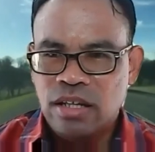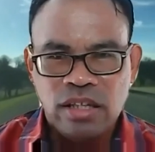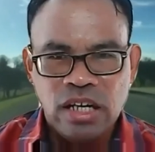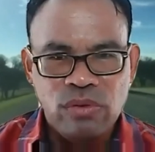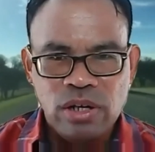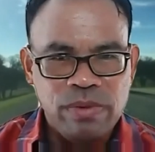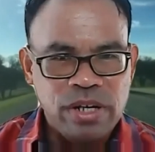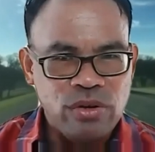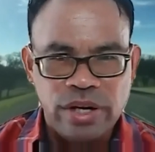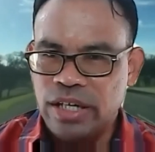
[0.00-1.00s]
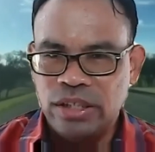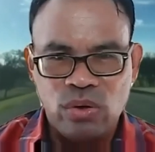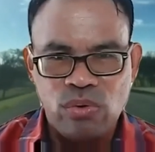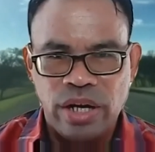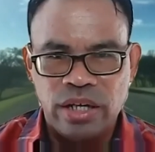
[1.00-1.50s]
there will be no
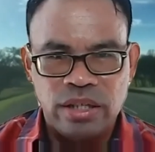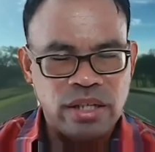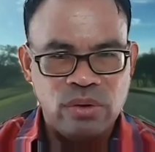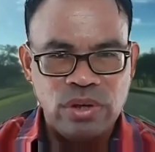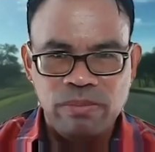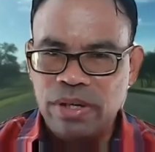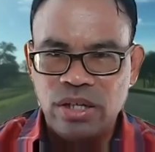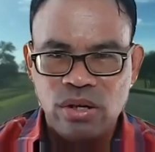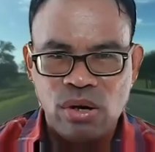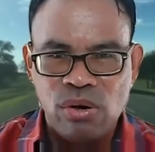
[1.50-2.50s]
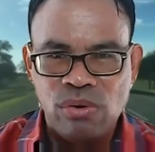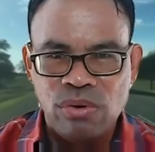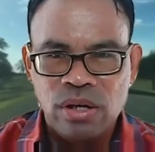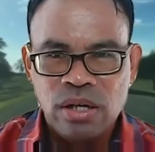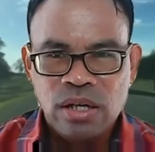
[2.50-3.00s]
earthquake, there will be
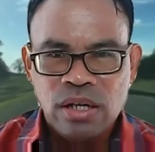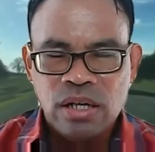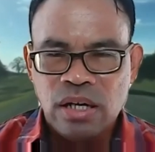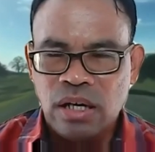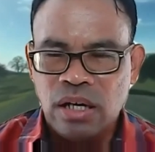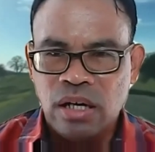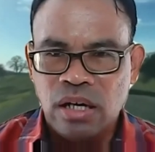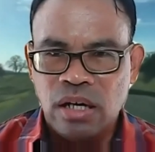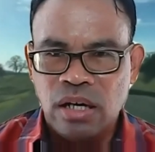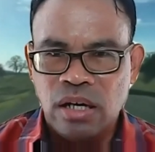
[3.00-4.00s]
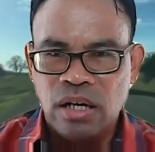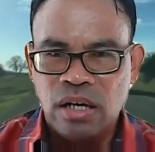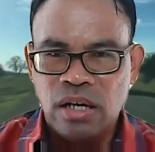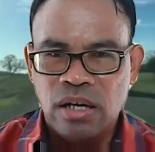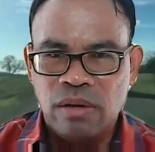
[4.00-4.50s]
no uh,
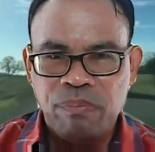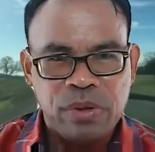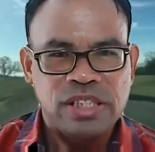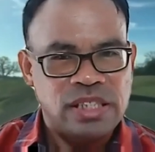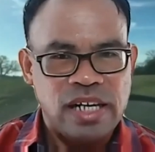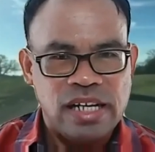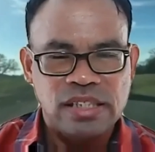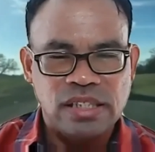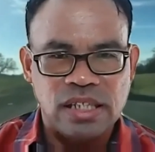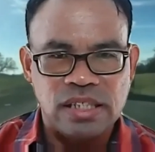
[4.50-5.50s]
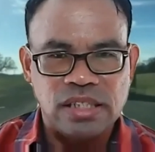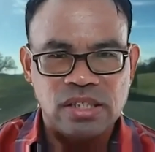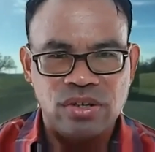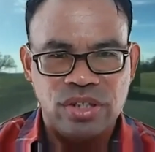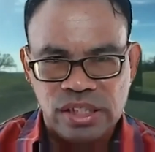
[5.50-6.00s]
pestilences
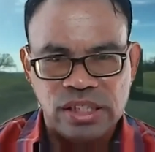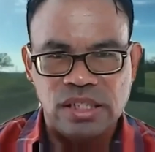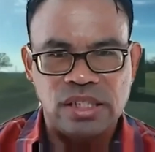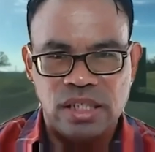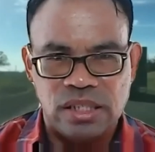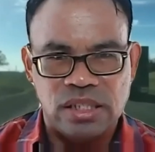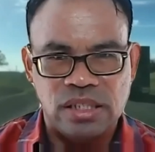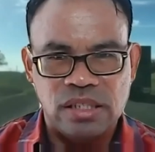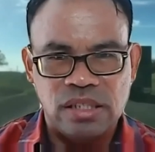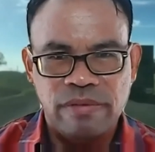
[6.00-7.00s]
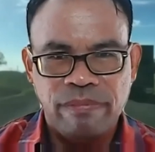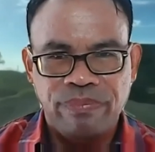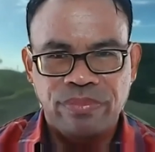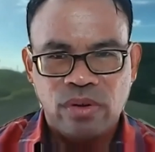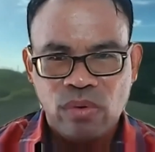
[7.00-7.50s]
or diseases.
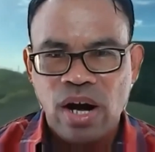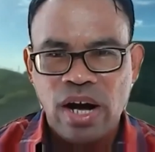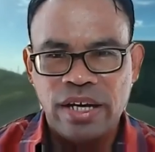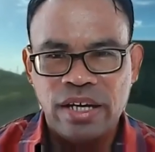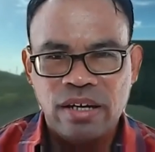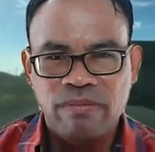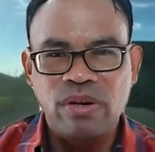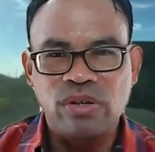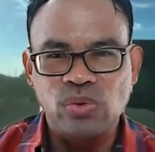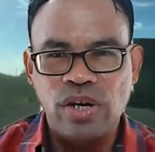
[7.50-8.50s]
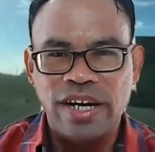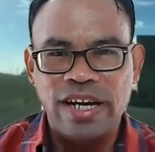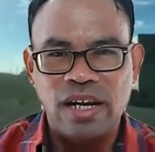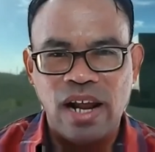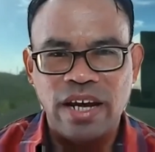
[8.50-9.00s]
Why? Because we are
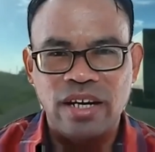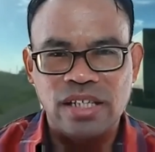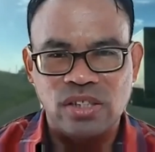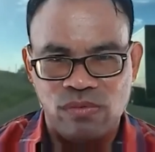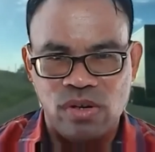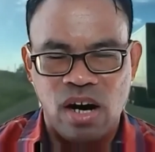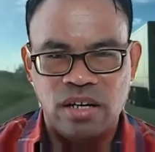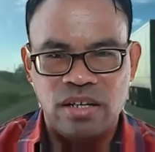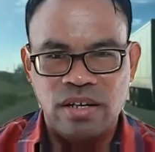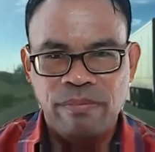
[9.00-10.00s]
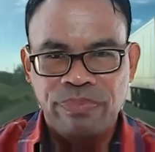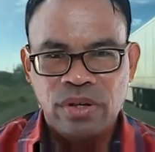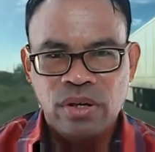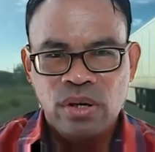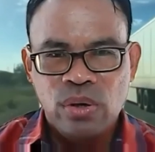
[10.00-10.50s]
in the likeness of God.
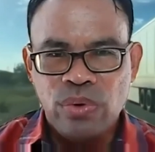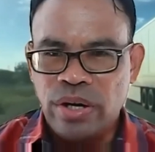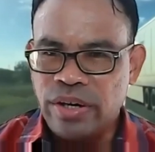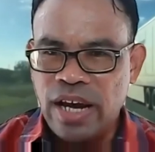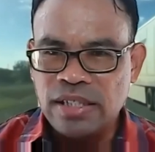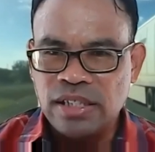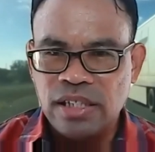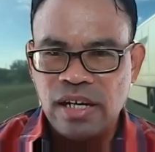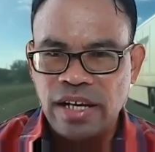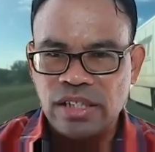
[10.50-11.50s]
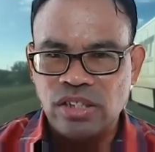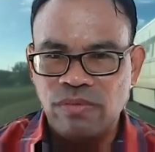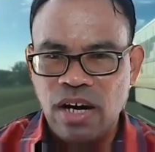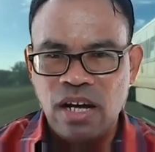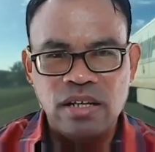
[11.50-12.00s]
We are created in the likeness
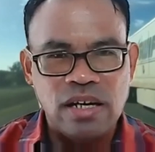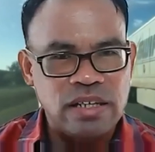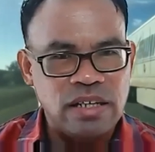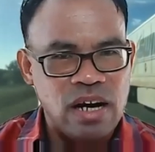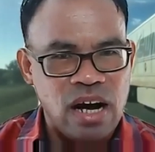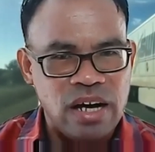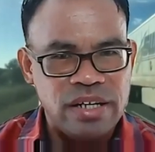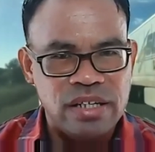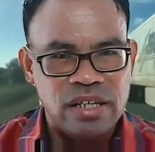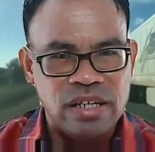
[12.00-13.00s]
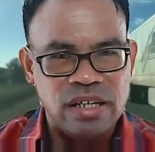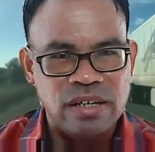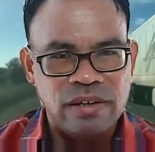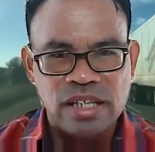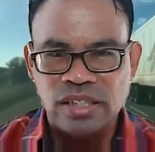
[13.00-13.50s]
of God, and God
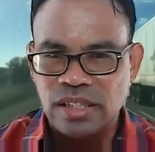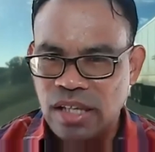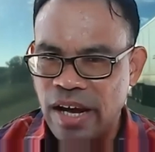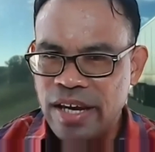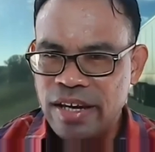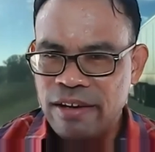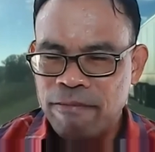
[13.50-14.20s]
does not die.